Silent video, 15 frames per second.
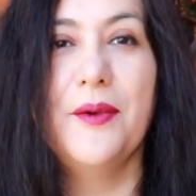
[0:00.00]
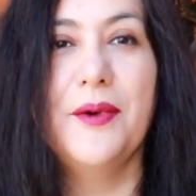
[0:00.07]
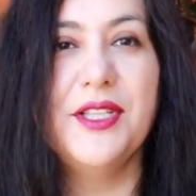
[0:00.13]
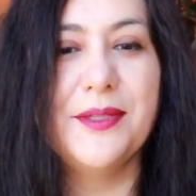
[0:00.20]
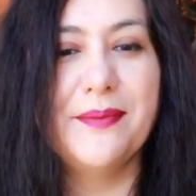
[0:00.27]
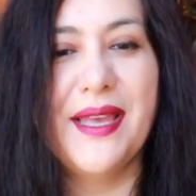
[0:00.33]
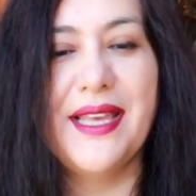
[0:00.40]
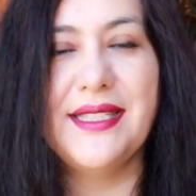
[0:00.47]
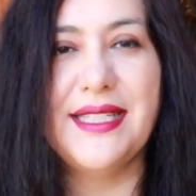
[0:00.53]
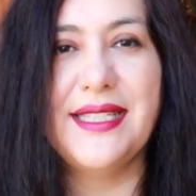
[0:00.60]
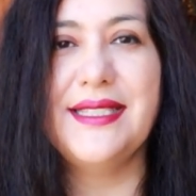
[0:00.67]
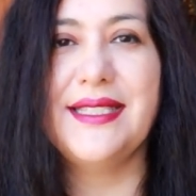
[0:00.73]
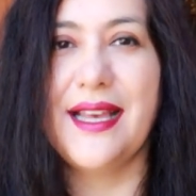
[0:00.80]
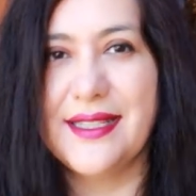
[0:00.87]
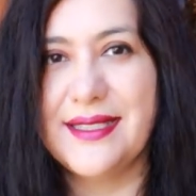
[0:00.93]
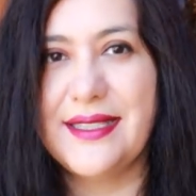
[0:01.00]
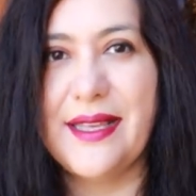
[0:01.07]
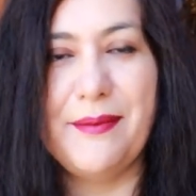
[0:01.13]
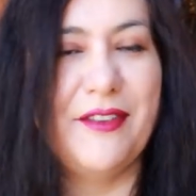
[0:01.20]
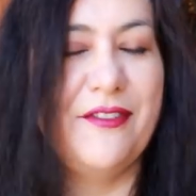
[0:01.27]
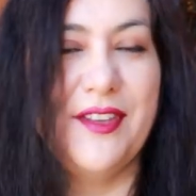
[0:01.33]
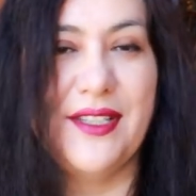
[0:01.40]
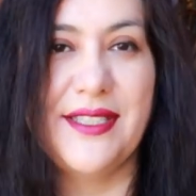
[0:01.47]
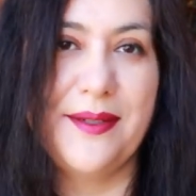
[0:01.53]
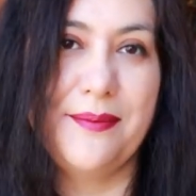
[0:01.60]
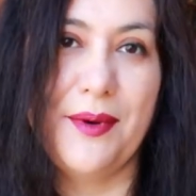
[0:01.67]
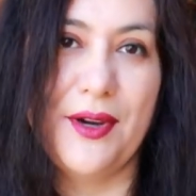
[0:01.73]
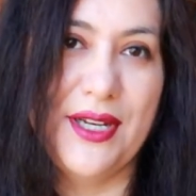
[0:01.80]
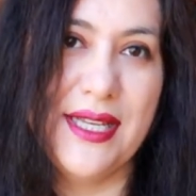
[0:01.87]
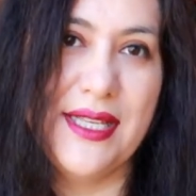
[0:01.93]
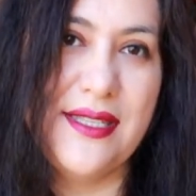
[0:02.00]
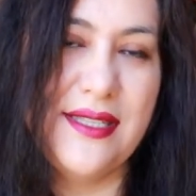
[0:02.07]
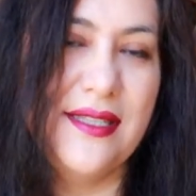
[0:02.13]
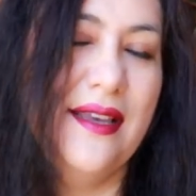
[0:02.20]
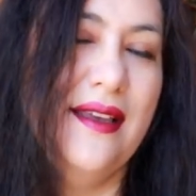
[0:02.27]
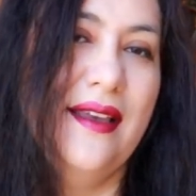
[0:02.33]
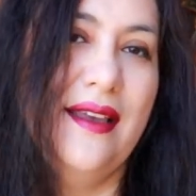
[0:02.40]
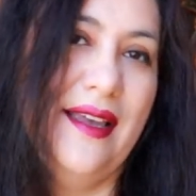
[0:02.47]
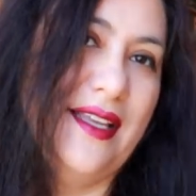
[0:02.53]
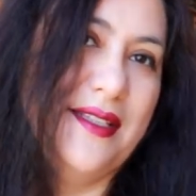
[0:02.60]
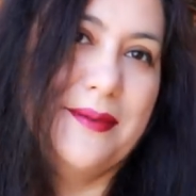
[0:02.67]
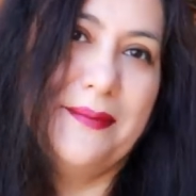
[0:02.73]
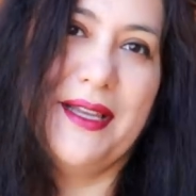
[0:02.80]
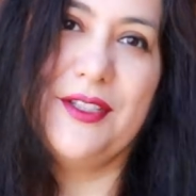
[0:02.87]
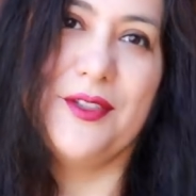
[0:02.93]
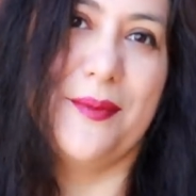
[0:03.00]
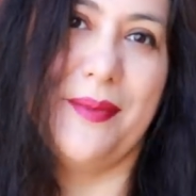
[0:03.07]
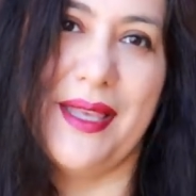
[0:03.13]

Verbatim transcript: which makes this a semi-fitted bodice it's meant to